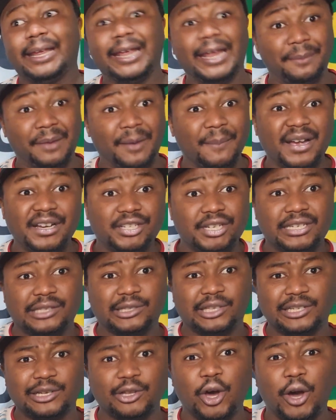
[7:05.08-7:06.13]
him in Manchester,
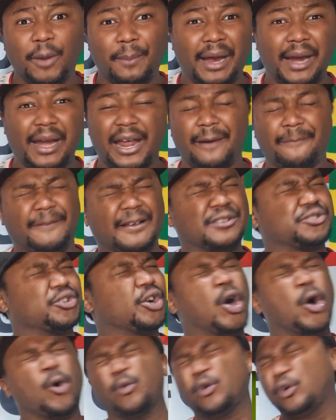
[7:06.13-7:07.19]
there's a lot of Man United fans.
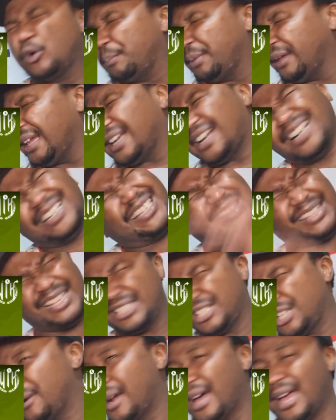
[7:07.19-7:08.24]
Oh, we'll beat
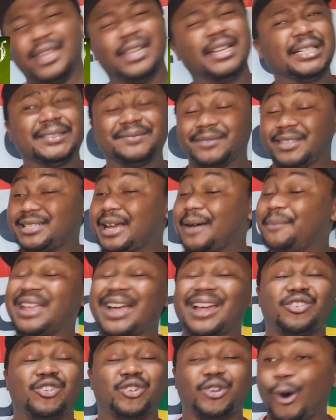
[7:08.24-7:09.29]
Galatasaray. I'm
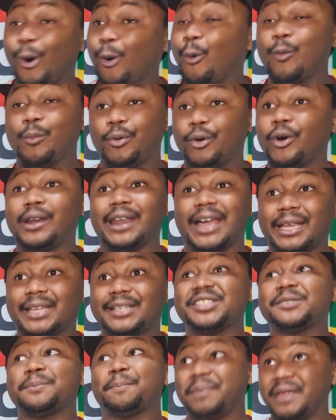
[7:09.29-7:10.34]
like, no, bro.
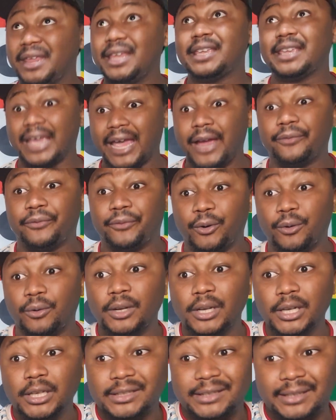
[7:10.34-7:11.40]
Like, just be
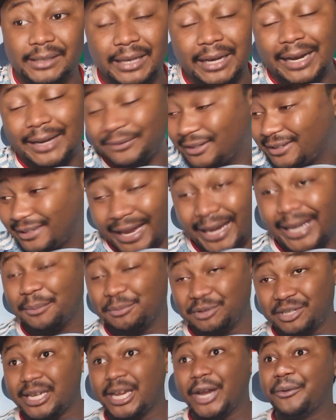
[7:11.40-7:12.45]
careful. You have to take
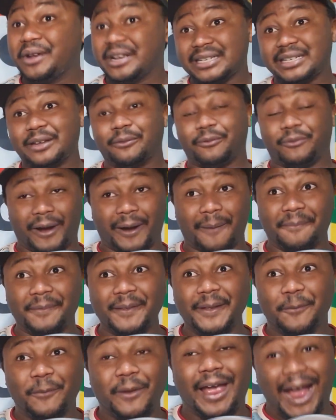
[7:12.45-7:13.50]
him seriously, fam.
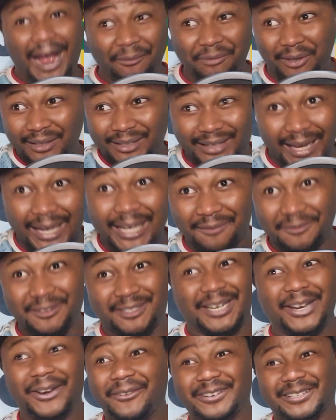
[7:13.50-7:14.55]
We have to take him
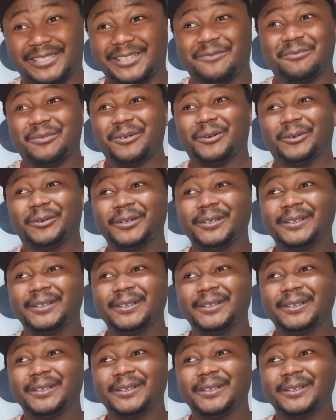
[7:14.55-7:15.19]
seriously, bro.